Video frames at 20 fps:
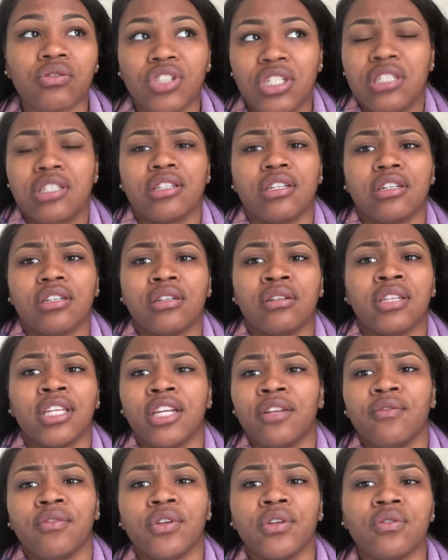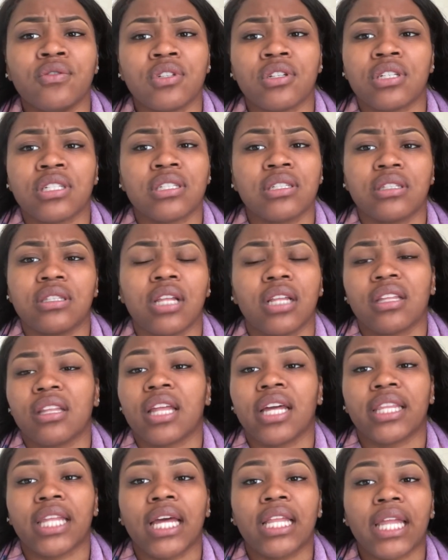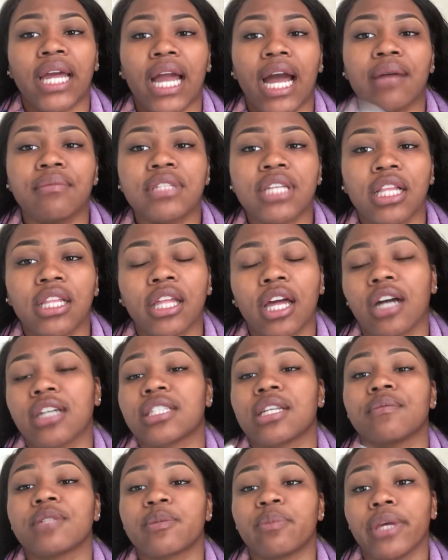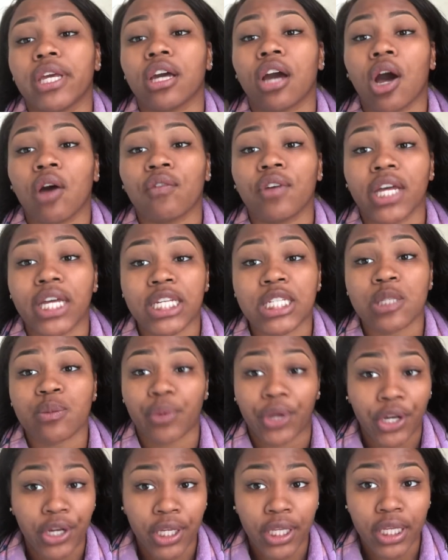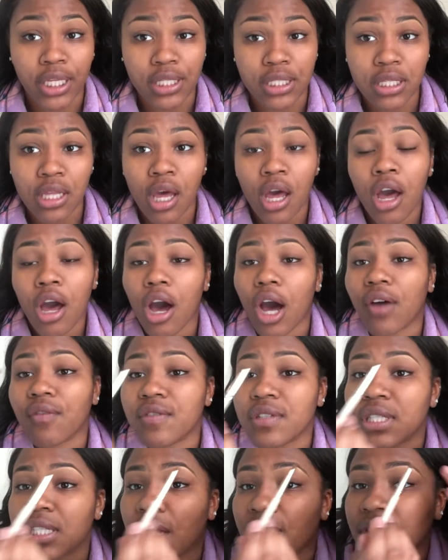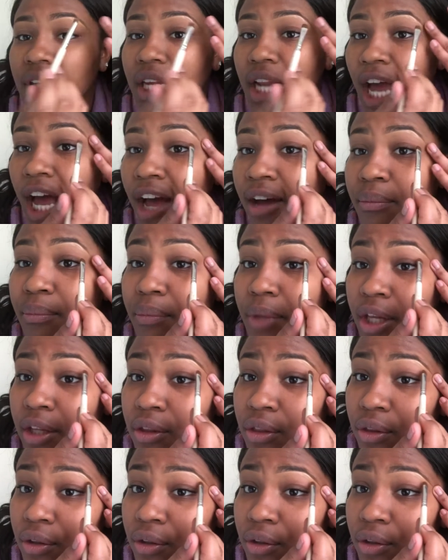just to get views or nothing like that. Like, I'm telling y'all because I'm speaking off of experience, off of stuff that I've been